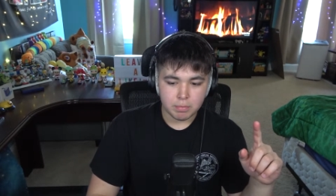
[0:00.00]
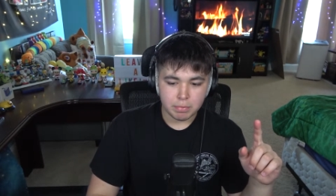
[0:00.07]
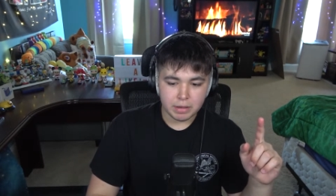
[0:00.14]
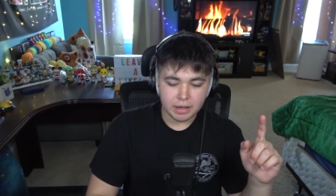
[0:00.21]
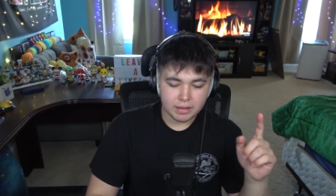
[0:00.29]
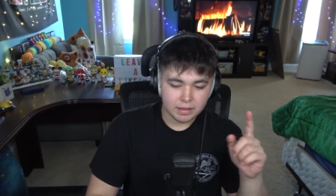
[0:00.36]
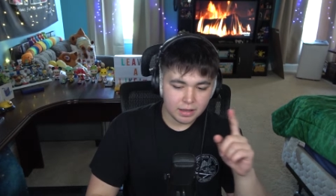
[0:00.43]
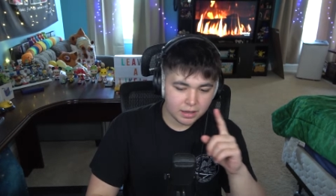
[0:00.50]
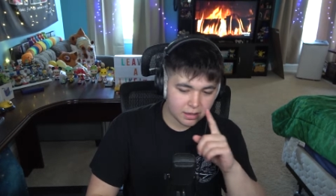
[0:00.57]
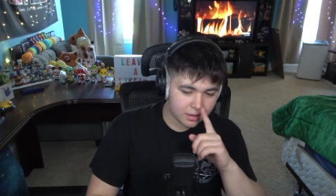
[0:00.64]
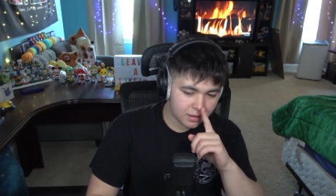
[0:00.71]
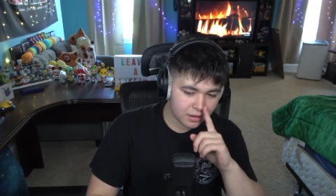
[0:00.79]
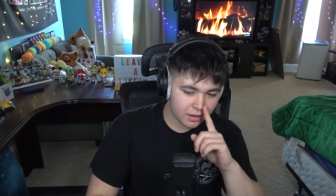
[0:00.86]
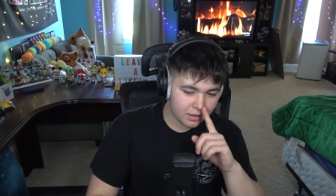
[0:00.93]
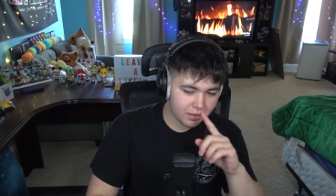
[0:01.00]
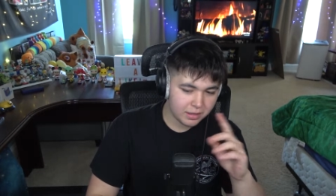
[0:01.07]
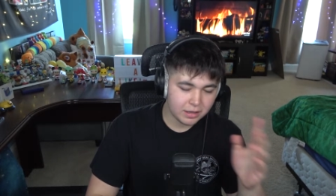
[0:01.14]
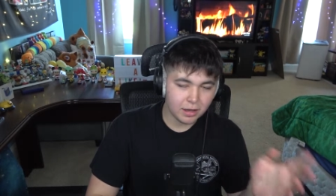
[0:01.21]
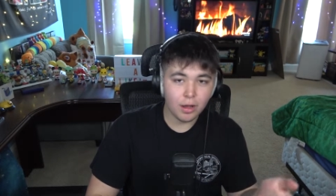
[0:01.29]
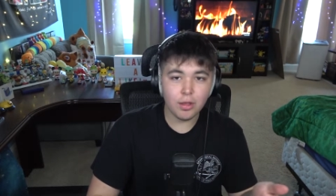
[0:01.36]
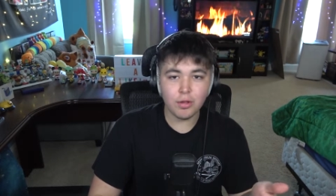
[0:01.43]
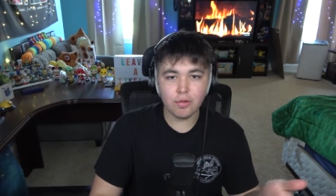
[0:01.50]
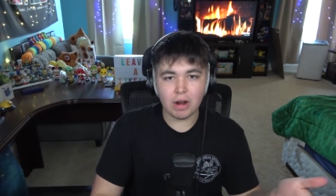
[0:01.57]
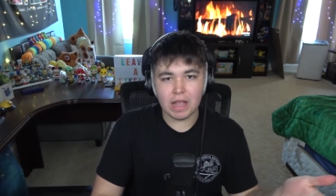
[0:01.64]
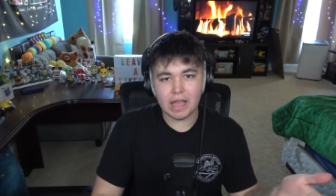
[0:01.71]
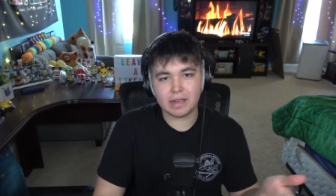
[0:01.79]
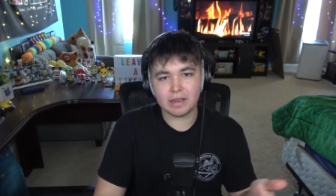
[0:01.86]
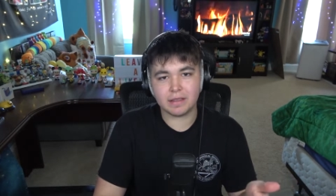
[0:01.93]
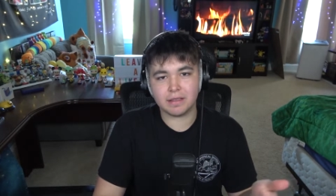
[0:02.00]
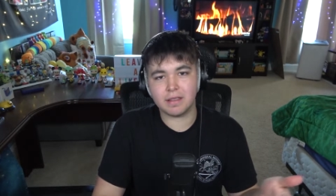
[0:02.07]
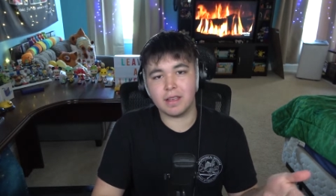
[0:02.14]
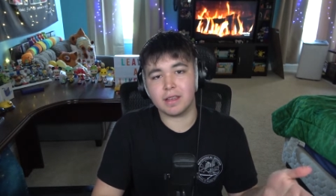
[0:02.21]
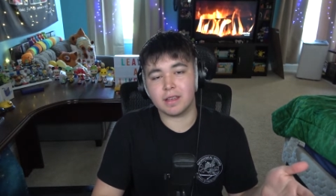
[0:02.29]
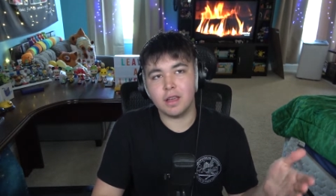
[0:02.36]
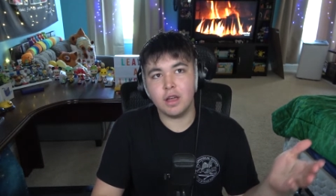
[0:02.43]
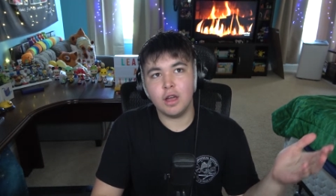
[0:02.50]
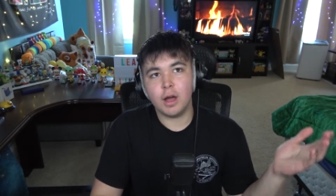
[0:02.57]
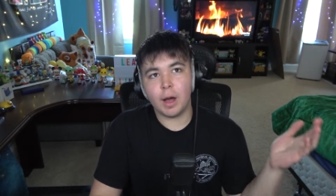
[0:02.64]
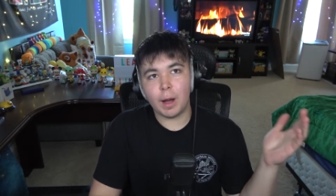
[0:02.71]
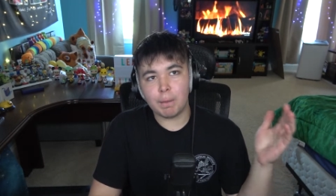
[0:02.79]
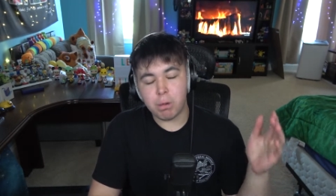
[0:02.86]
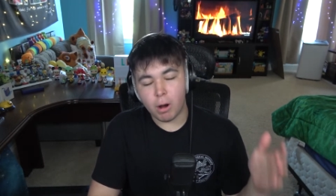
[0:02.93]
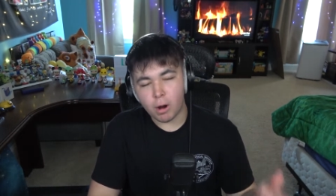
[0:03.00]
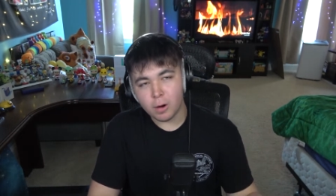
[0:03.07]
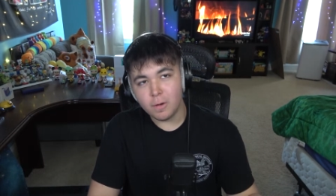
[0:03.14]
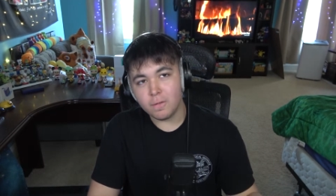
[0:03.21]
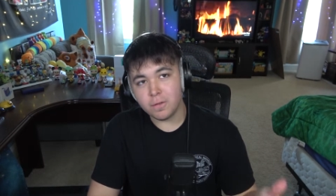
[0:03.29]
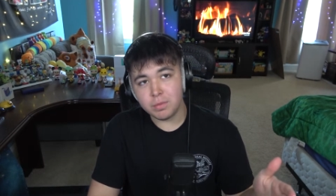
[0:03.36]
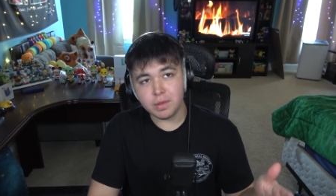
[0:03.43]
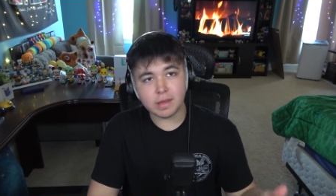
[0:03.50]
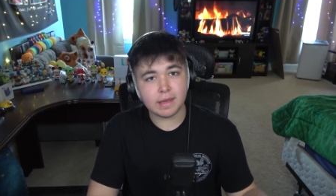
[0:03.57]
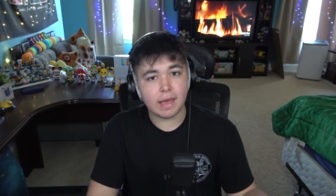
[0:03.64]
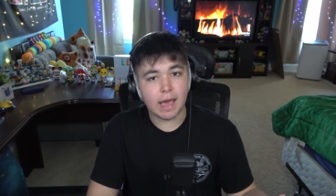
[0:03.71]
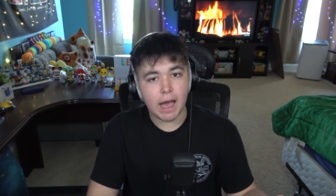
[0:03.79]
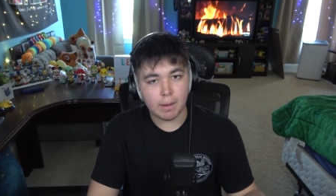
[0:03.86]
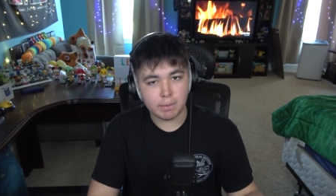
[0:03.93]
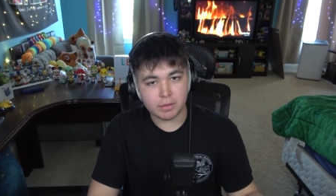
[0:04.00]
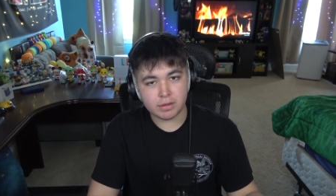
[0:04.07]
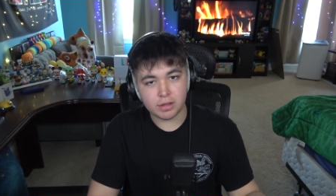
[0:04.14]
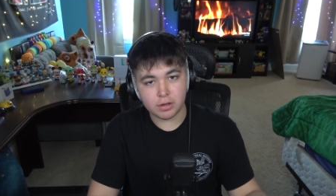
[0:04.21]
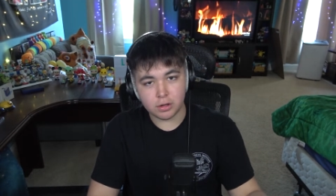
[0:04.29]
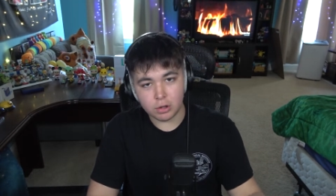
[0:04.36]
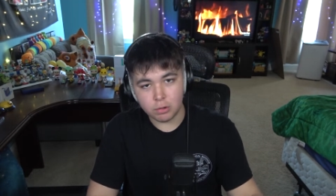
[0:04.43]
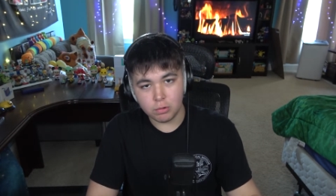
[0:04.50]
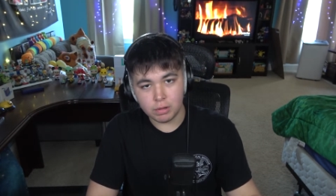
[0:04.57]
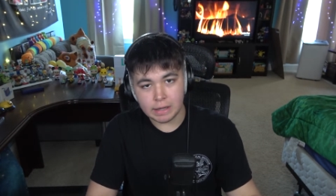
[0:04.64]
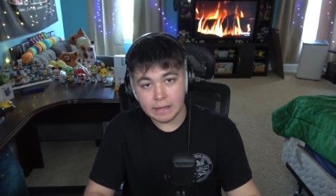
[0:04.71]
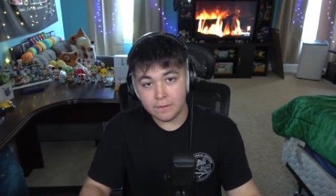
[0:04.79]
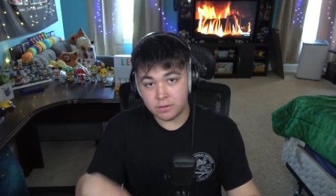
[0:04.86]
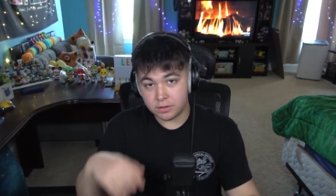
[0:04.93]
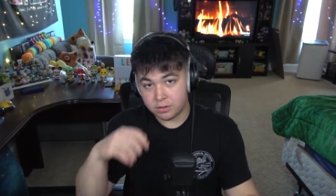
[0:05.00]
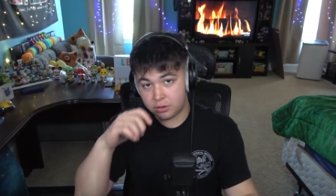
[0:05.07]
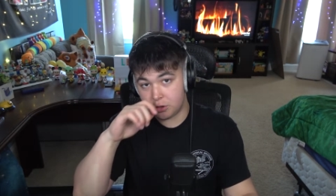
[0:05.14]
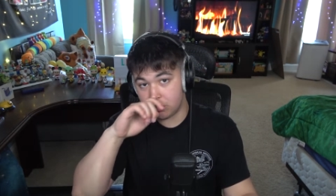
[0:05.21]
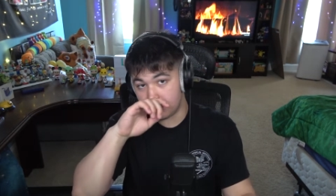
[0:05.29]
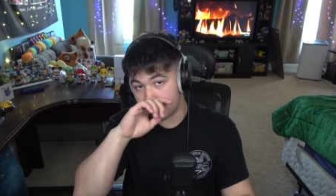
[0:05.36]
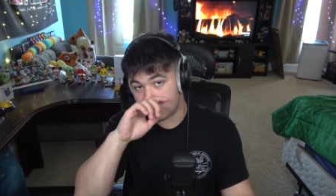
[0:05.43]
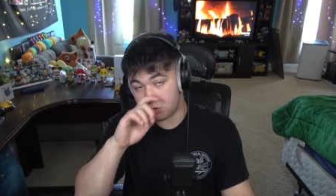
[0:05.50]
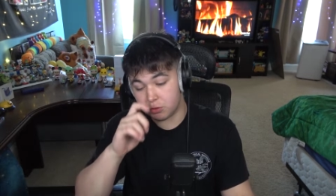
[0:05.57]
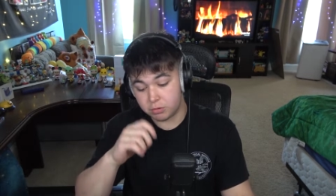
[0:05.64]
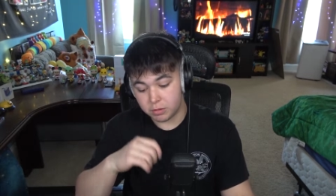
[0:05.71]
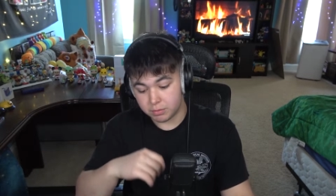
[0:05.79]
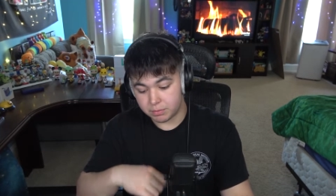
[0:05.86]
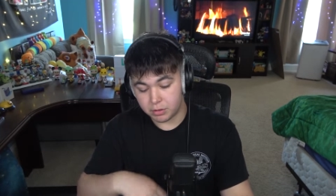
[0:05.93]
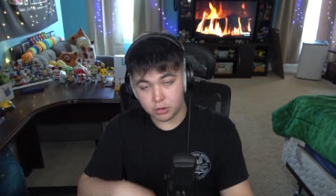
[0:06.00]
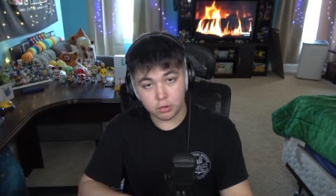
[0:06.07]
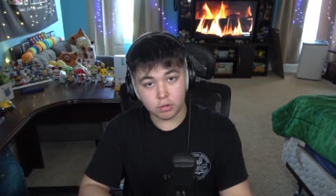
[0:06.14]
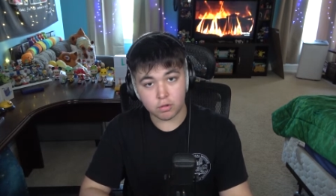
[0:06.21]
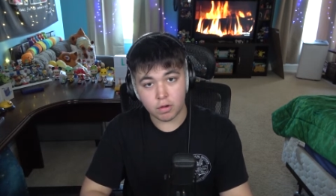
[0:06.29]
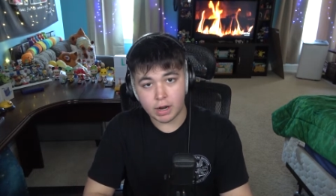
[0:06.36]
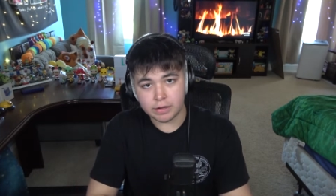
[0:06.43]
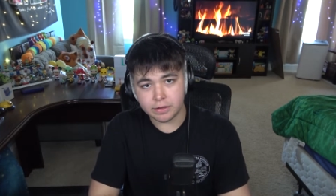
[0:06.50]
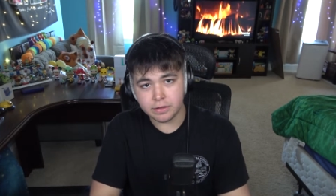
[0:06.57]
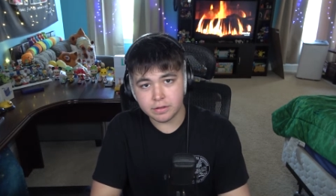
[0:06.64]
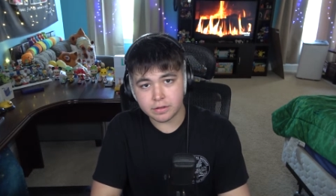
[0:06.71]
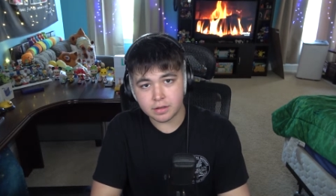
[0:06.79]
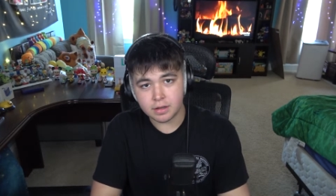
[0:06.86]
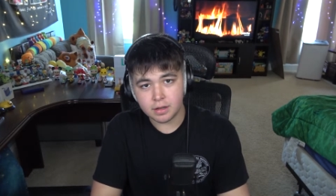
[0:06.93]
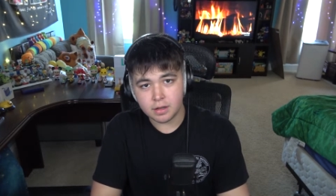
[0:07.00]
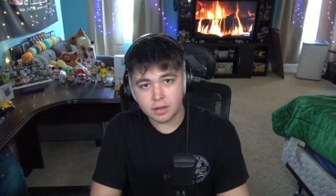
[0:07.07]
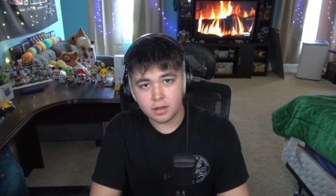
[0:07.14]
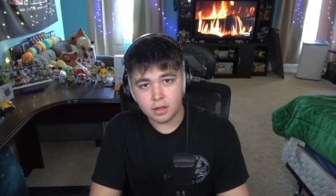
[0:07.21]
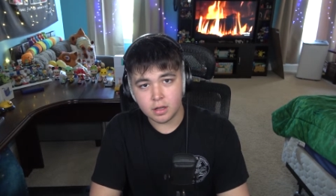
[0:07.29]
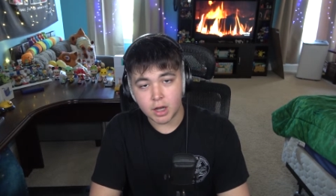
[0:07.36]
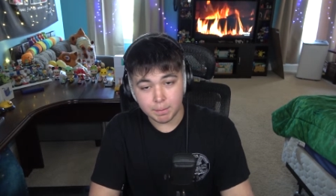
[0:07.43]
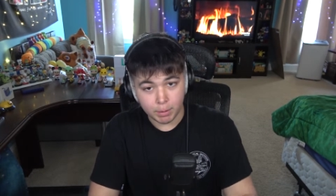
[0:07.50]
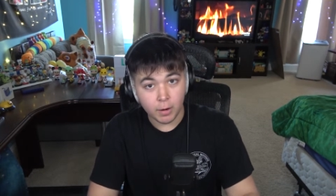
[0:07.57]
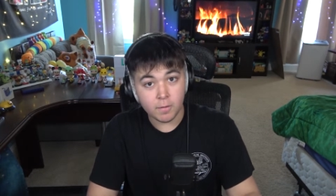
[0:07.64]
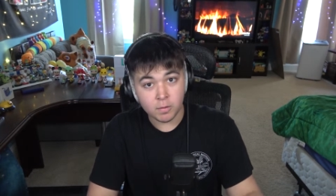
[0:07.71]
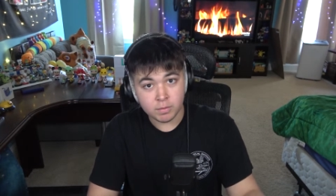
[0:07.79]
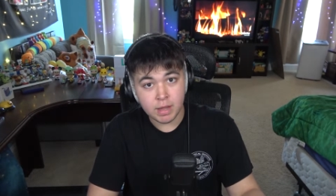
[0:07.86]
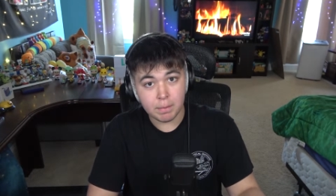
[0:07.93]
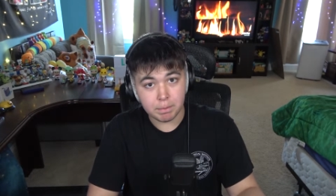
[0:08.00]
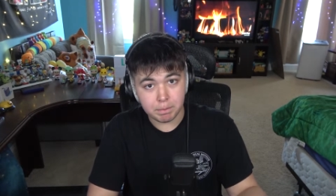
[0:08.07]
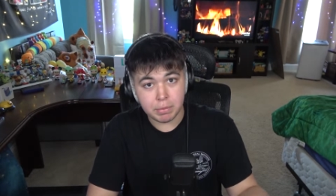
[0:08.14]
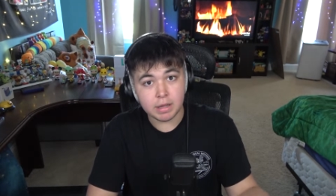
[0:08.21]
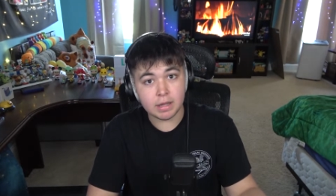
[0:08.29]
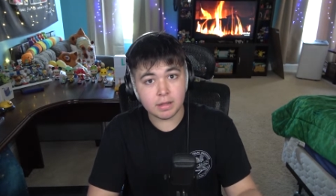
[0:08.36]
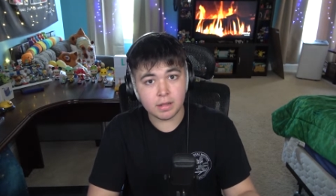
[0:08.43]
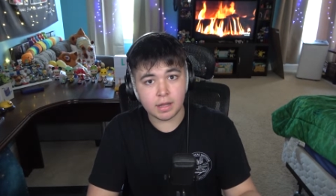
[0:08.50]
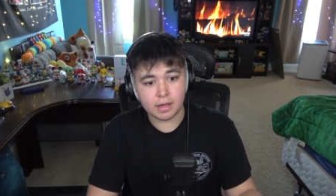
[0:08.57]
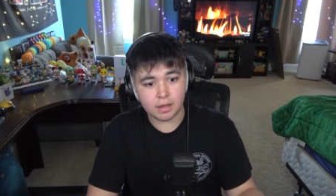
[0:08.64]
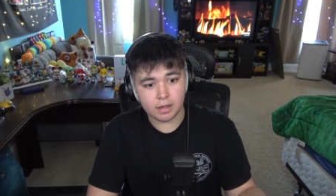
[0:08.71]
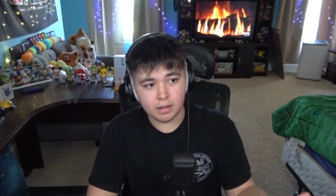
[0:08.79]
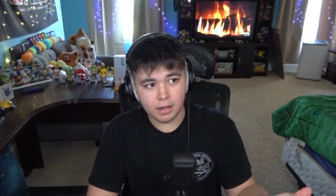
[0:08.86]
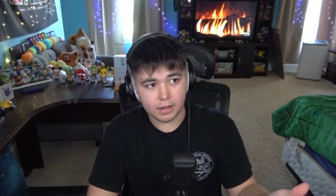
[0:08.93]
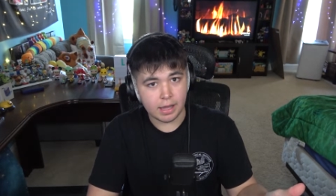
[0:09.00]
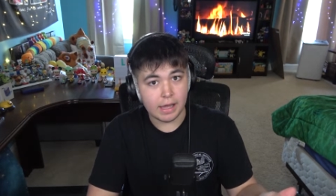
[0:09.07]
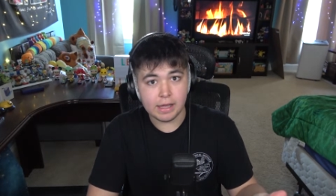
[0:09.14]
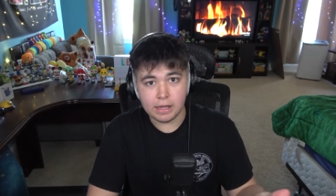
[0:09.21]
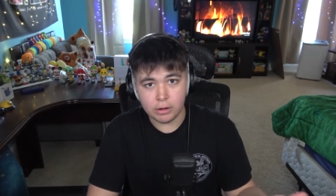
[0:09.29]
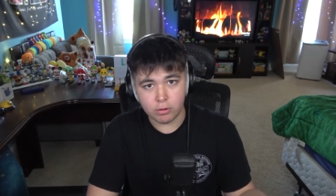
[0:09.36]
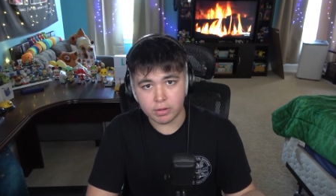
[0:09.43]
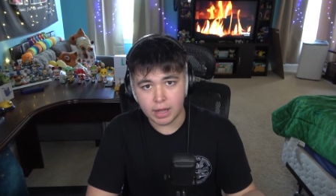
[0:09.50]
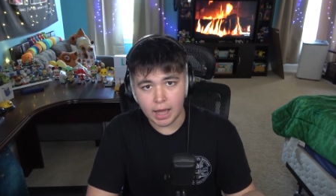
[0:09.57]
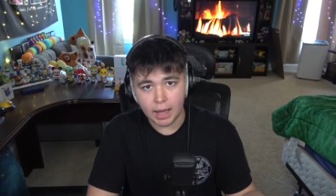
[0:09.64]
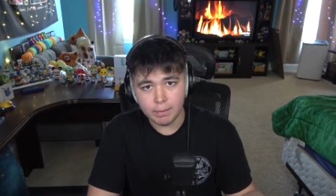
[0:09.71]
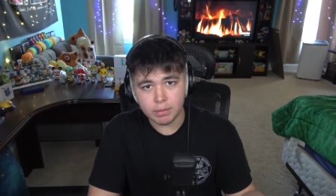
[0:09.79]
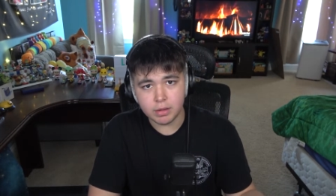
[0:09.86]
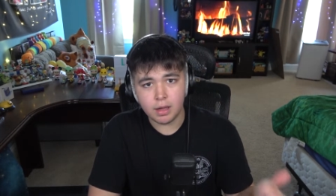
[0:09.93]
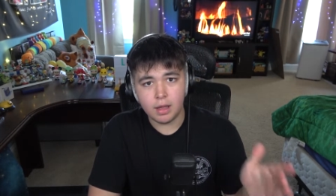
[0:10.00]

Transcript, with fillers: But on the other hand, it's like, apart from the gap to New Leaf to New Horizons, apart from that big like 8 year gap,